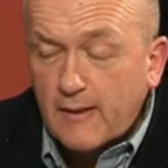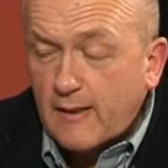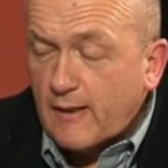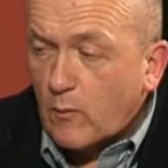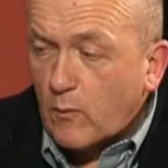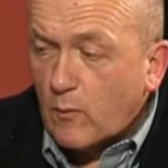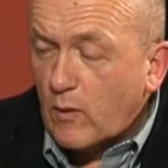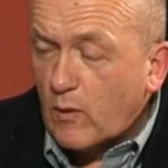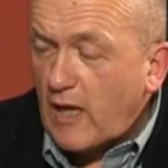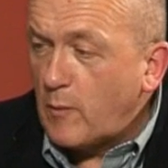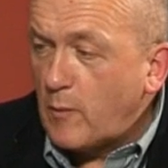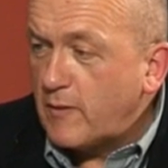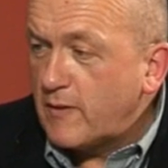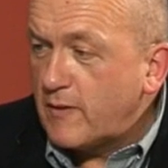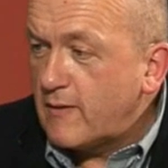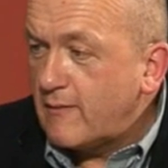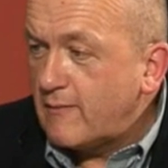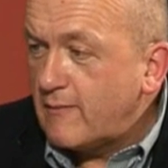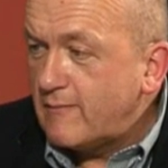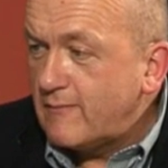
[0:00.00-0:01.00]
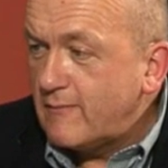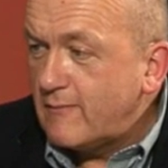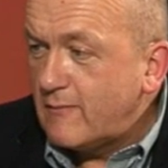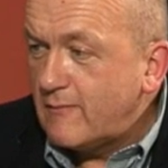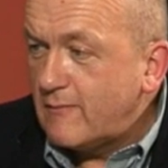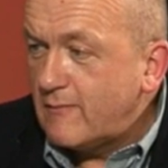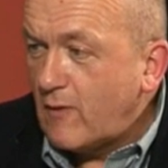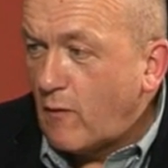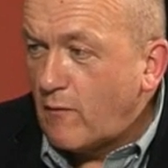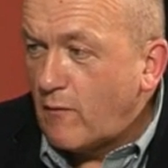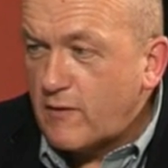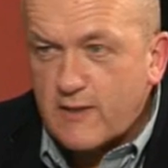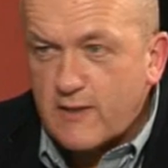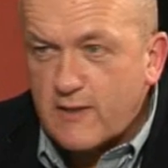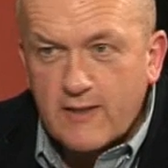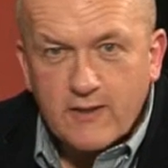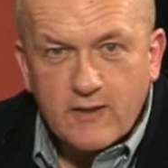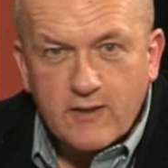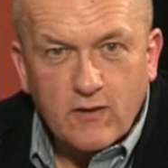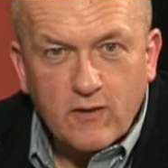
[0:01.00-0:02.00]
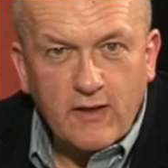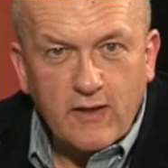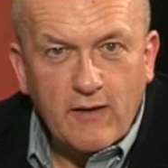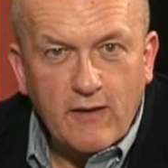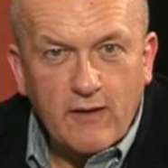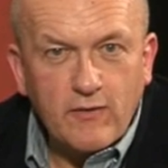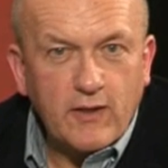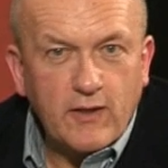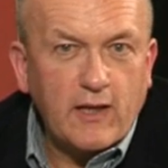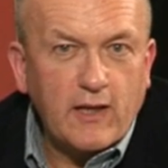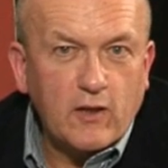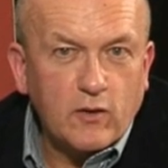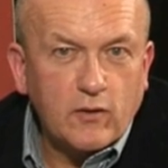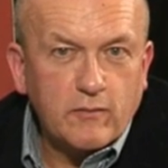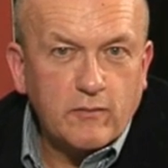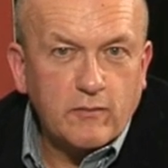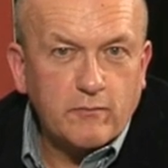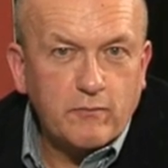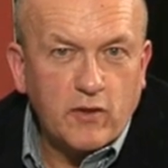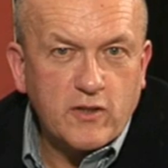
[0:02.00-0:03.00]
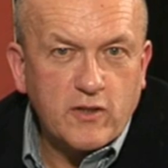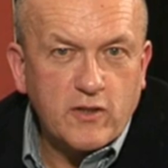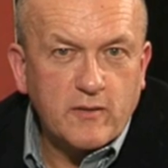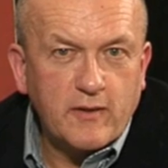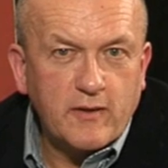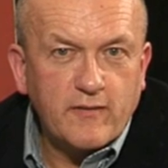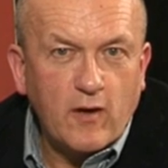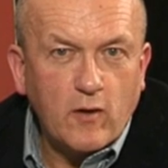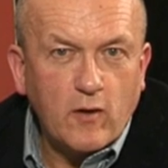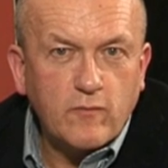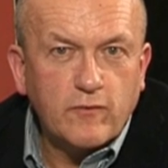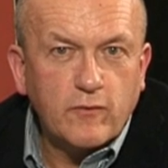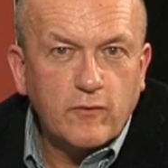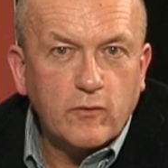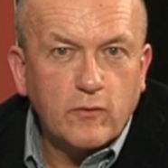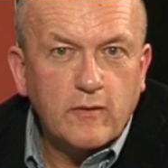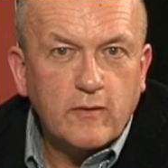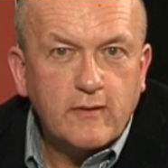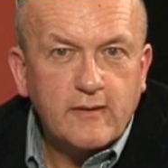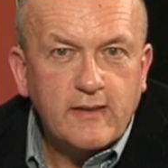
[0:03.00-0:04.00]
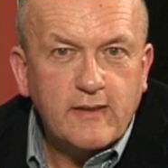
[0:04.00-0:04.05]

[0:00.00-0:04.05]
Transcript: Well, Albert obviously has got everything he could possibly have hoped for